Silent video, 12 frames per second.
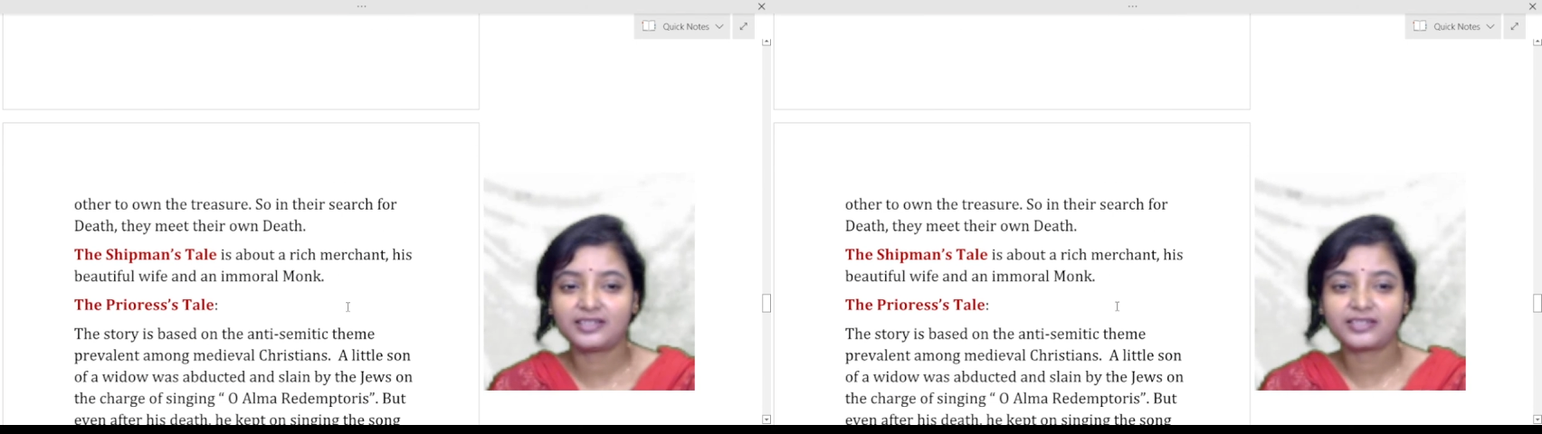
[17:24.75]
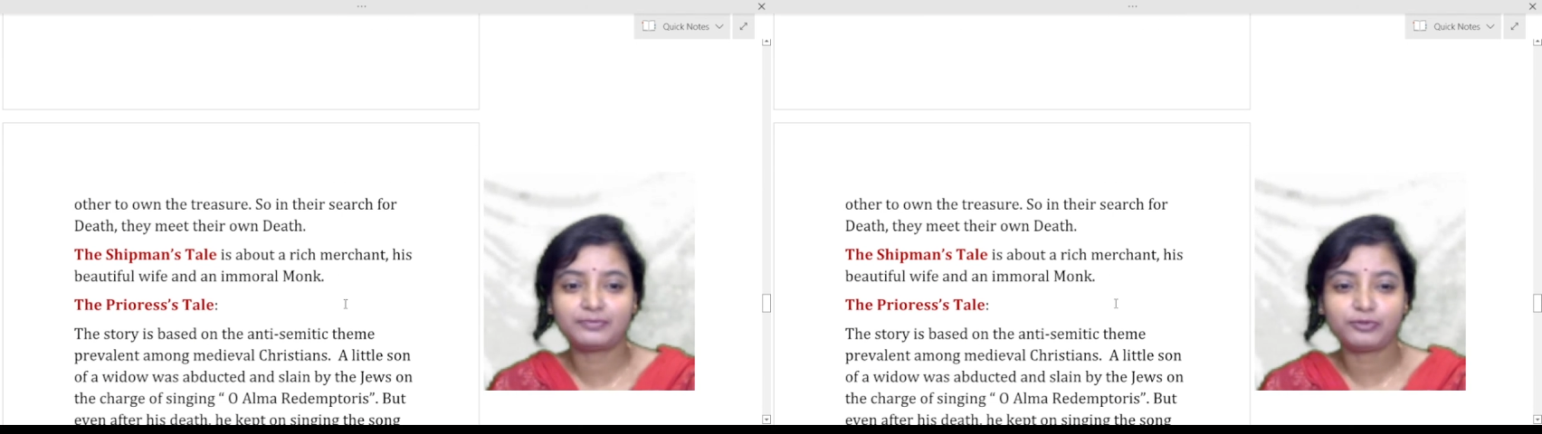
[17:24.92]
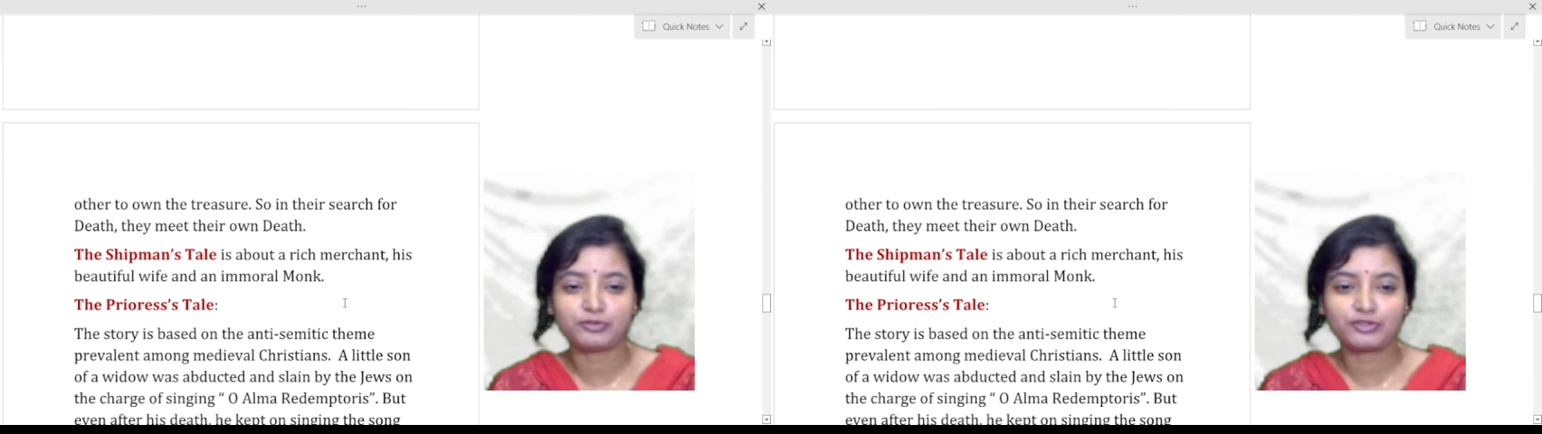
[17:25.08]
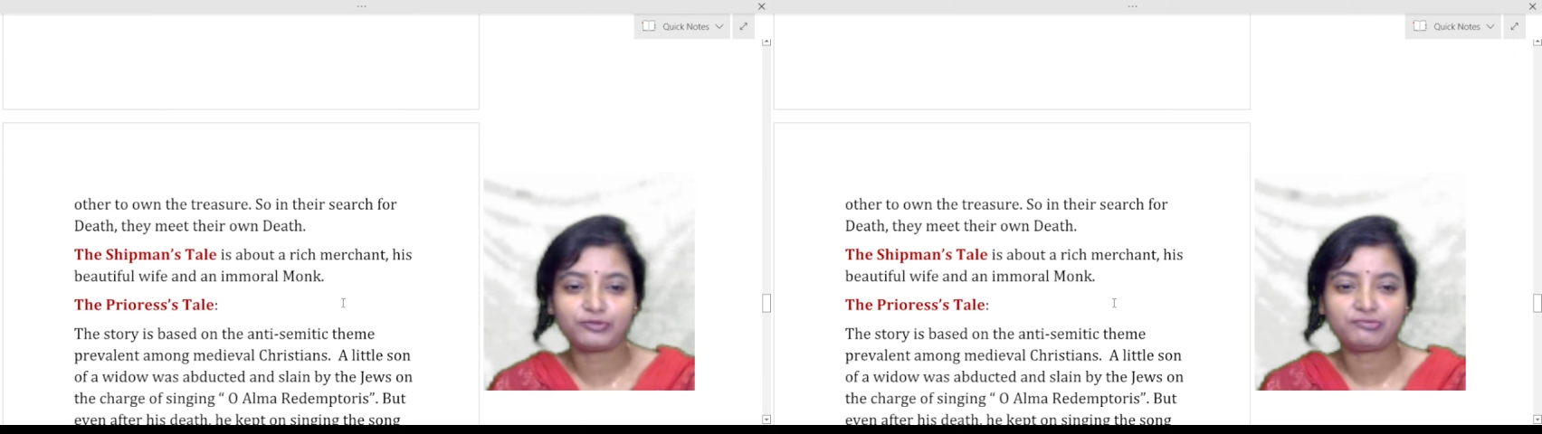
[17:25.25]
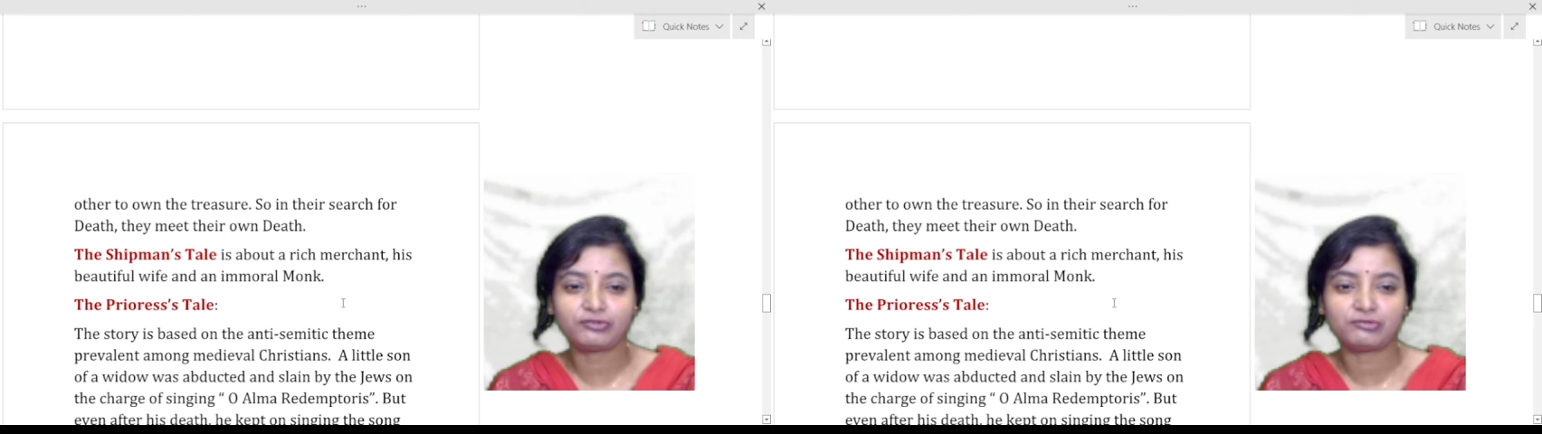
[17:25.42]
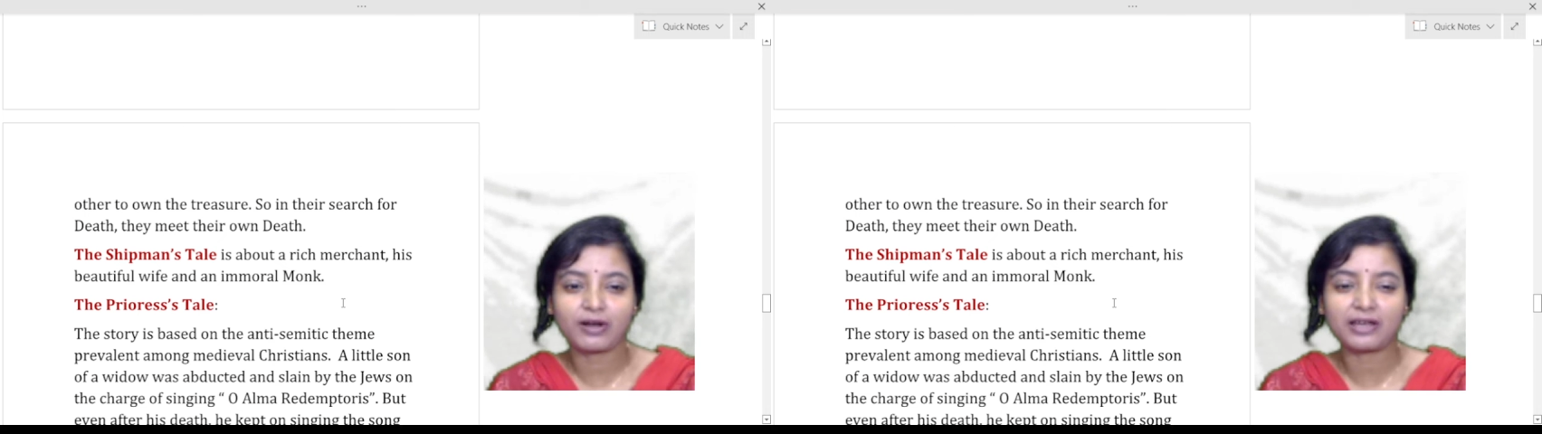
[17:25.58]
his
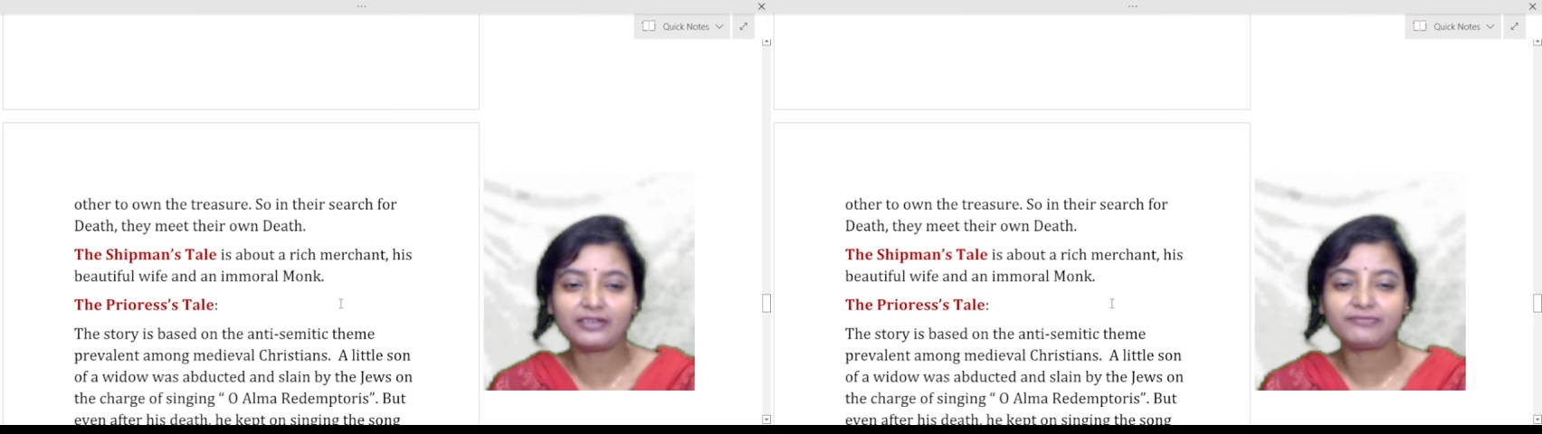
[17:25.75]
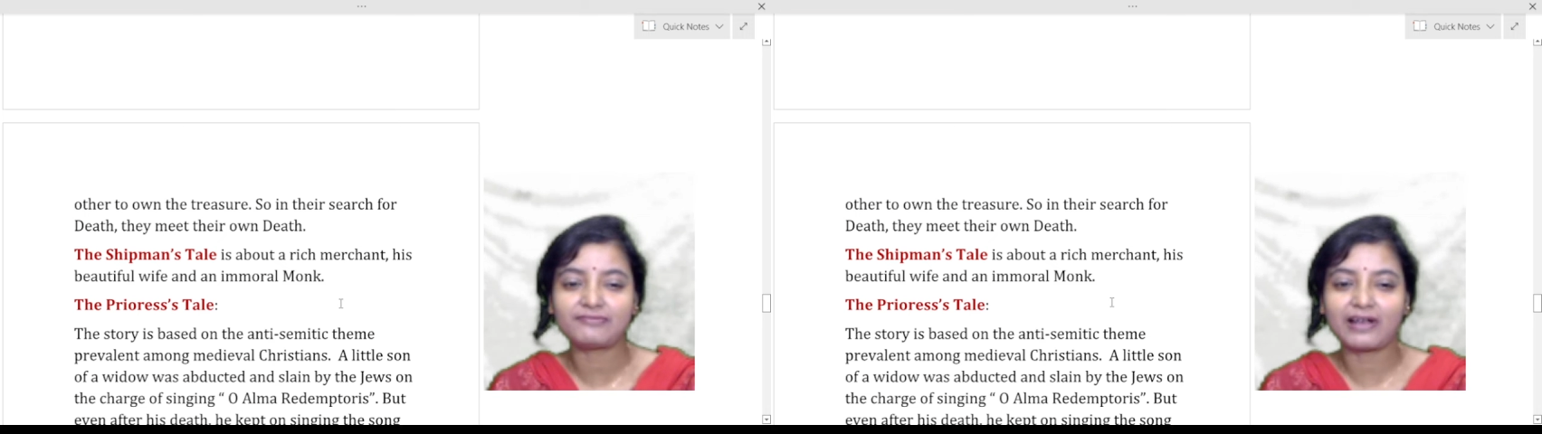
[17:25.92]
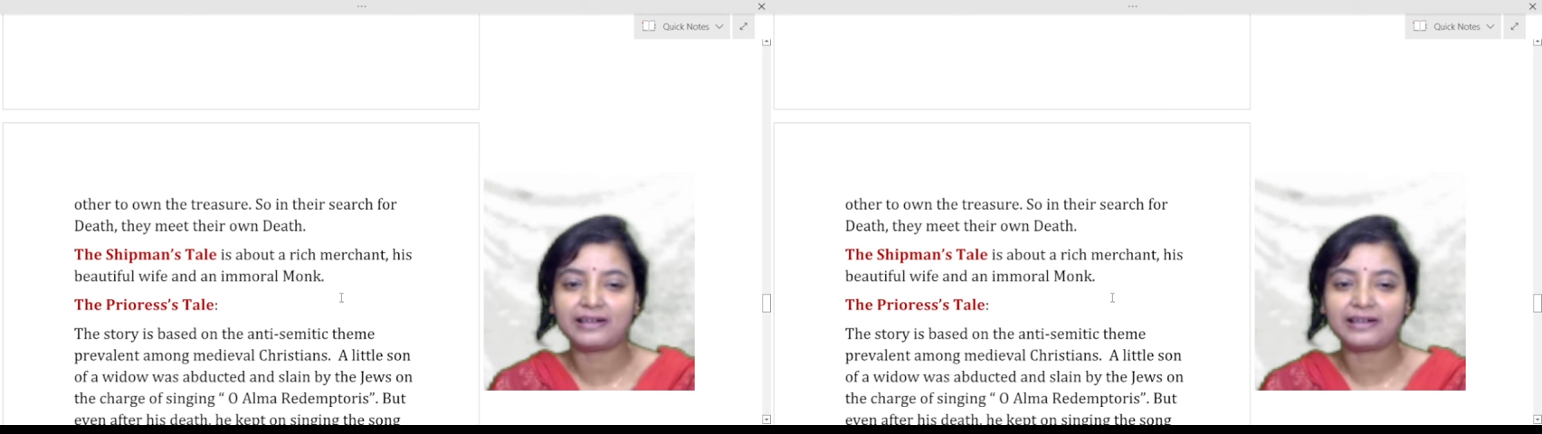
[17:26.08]
beautiful wife,